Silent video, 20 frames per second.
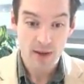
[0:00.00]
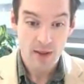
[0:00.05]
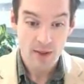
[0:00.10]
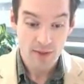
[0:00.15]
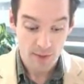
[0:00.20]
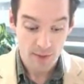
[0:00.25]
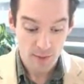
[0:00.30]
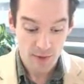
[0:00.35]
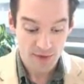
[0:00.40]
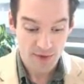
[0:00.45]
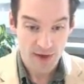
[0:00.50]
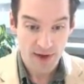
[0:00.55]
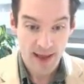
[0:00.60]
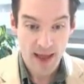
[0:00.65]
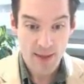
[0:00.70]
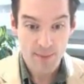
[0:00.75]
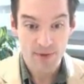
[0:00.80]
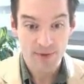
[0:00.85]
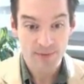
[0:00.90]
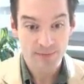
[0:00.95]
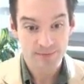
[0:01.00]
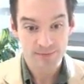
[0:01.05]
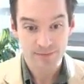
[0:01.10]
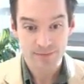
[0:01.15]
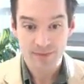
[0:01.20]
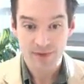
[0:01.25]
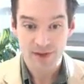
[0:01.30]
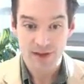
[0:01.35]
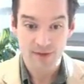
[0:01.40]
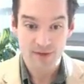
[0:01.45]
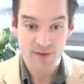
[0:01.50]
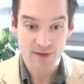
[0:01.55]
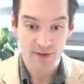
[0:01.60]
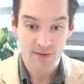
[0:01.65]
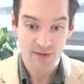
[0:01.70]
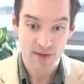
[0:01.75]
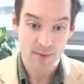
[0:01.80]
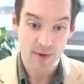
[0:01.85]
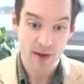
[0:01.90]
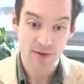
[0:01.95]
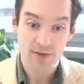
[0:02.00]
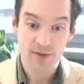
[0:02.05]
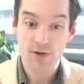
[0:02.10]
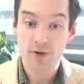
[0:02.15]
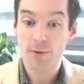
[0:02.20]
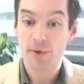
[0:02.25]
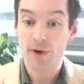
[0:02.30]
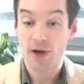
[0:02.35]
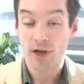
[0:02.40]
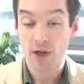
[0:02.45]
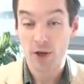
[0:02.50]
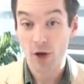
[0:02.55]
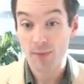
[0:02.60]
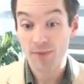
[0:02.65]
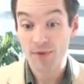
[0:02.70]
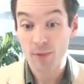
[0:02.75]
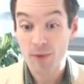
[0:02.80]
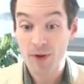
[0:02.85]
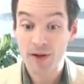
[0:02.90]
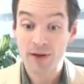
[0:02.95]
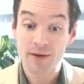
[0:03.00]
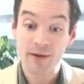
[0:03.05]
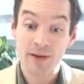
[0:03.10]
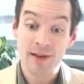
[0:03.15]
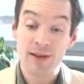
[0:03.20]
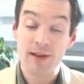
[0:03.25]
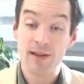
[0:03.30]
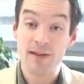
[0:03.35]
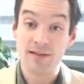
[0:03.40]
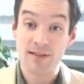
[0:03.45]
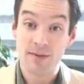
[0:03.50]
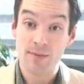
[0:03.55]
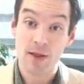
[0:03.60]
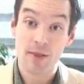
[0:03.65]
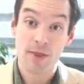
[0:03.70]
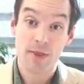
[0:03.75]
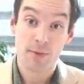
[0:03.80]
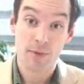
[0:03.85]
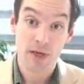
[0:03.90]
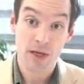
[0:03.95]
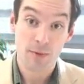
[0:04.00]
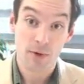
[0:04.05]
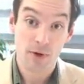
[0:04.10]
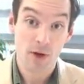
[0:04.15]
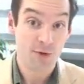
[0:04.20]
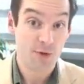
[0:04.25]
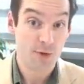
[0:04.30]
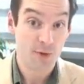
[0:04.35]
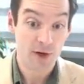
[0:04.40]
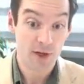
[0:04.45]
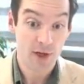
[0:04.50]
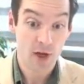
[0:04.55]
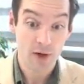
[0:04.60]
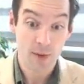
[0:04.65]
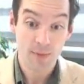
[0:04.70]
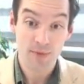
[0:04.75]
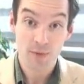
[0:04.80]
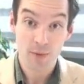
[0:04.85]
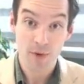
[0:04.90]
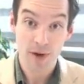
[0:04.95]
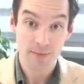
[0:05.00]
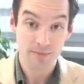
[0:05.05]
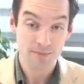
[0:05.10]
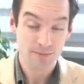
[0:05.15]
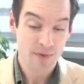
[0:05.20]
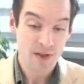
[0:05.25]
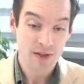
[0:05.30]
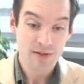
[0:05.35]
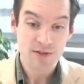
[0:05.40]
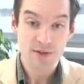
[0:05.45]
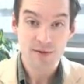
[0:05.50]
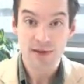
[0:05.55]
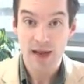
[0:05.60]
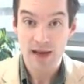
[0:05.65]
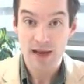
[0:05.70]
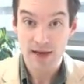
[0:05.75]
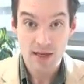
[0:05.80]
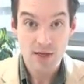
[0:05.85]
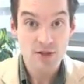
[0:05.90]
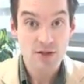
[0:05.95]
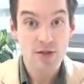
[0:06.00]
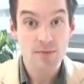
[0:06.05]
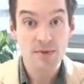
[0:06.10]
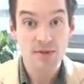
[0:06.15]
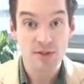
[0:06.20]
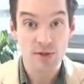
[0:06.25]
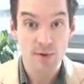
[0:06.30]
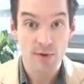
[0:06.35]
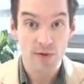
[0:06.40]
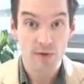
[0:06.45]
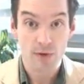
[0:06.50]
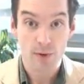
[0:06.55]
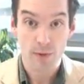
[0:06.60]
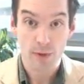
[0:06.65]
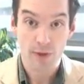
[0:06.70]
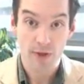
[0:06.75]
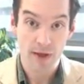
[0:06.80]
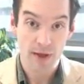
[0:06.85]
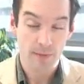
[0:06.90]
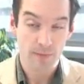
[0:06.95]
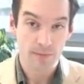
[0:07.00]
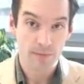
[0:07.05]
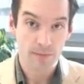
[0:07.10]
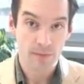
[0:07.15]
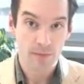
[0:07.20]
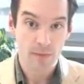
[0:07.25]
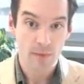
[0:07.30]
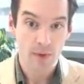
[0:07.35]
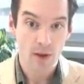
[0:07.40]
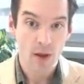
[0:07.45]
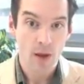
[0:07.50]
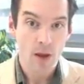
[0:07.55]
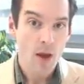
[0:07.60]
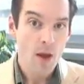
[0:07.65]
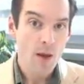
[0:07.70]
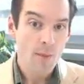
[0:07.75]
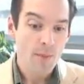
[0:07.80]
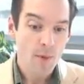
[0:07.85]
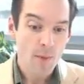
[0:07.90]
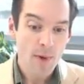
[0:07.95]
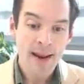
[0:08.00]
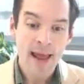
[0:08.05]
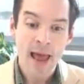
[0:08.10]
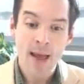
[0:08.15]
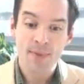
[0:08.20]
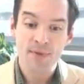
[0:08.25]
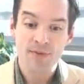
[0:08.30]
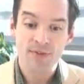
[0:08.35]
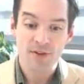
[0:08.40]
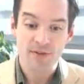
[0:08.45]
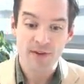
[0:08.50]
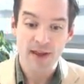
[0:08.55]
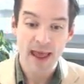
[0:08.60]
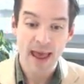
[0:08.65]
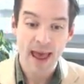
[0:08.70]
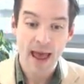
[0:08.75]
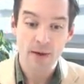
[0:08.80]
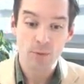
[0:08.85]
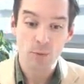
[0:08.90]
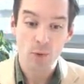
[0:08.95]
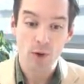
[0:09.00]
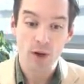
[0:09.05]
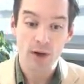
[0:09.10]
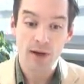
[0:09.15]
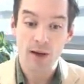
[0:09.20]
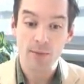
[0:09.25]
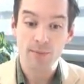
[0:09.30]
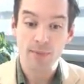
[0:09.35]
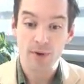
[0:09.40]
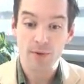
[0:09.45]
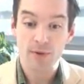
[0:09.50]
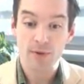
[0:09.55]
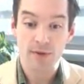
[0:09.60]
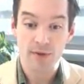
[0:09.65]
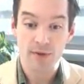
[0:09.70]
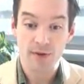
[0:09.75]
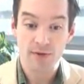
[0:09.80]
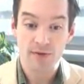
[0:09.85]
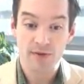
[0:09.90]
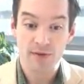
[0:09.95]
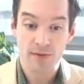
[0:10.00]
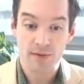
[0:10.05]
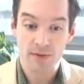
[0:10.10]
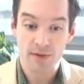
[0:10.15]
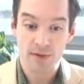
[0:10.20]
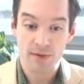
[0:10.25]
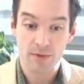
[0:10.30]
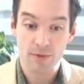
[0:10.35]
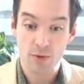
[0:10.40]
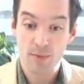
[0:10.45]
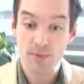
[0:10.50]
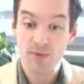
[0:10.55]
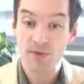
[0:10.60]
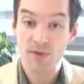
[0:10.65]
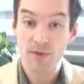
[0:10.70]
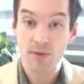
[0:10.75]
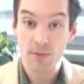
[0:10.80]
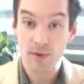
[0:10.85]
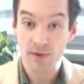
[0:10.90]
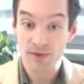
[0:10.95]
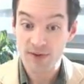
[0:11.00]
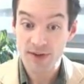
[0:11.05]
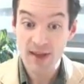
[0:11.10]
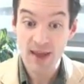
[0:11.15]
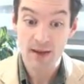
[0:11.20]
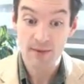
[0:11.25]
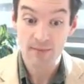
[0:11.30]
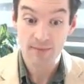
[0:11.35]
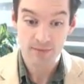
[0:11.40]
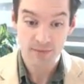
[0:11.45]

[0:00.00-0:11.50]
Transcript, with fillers: then what's going to happen is that in Z mod 2 we're going to go up to 1, in Z mod 3 we're also going to go up to 1. So again, each of them is doing their own thing. But what happens if I add 1 on both of these groups once again?